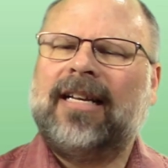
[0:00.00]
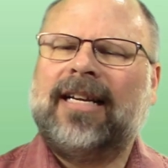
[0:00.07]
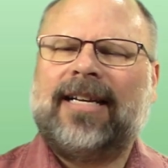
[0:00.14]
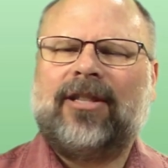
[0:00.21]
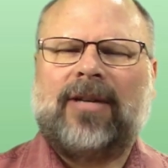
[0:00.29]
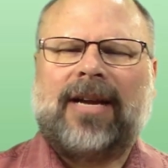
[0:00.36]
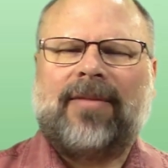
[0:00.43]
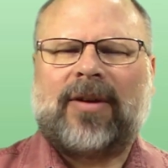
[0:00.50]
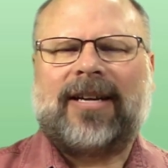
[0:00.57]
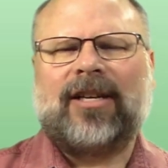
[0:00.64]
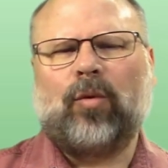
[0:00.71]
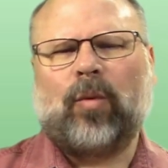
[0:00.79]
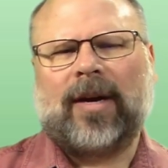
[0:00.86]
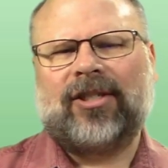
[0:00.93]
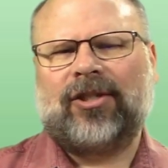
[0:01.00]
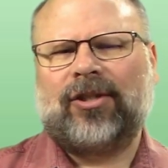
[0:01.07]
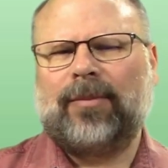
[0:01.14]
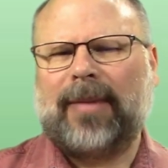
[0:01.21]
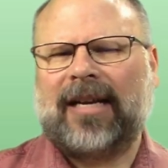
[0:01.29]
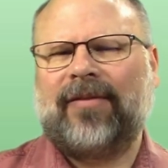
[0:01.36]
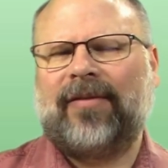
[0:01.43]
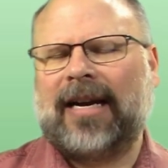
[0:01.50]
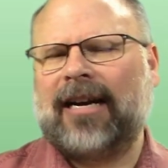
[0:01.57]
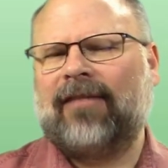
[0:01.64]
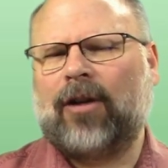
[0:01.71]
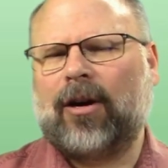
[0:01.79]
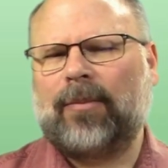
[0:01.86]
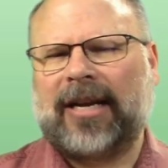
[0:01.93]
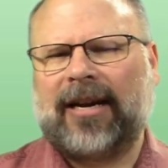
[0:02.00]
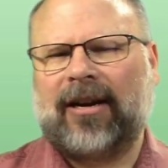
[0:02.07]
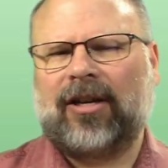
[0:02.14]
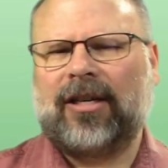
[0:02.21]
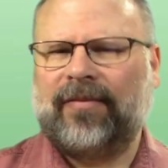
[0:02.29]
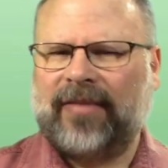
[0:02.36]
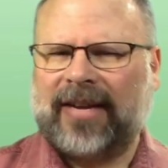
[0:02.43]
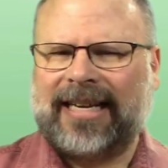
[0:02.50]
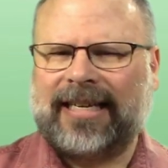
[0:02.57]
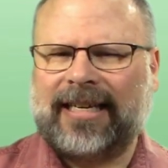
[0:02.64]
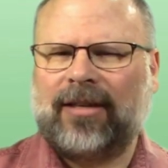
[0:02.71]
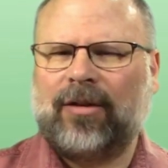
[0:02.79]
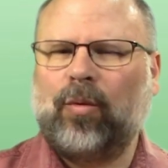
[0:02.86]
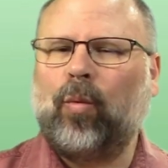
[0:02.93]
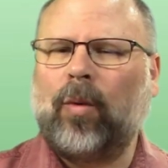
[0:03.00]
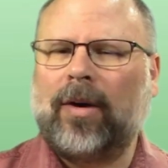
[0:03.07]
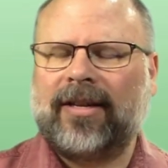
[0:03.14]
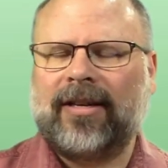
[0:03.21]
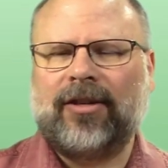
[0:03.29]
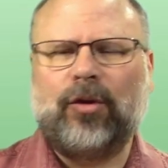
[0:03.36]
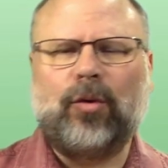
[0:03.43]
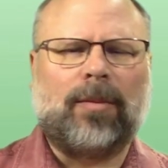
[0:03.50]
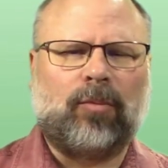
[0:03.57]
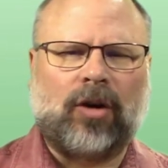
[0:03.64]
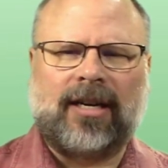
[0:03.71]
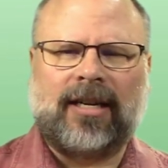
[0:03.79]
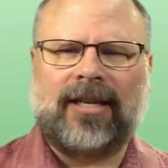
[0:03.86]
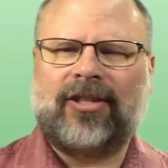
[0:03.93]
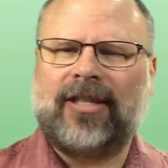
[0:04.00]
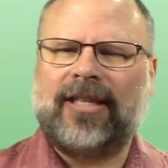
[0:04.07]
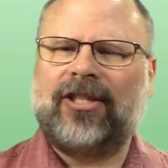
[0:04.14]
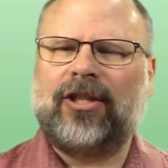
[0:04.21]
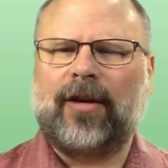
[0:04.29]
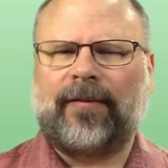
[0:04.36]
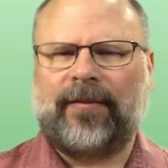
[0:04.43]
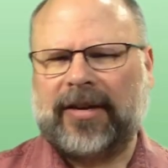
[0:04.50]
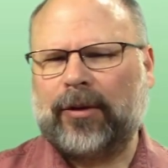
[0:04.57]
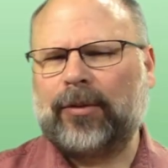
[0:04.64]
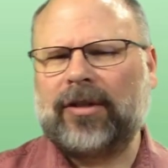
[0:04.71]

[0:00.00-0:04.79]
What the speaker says: In their never-ending quest to make firearm care convenient, one of their newer products is their Field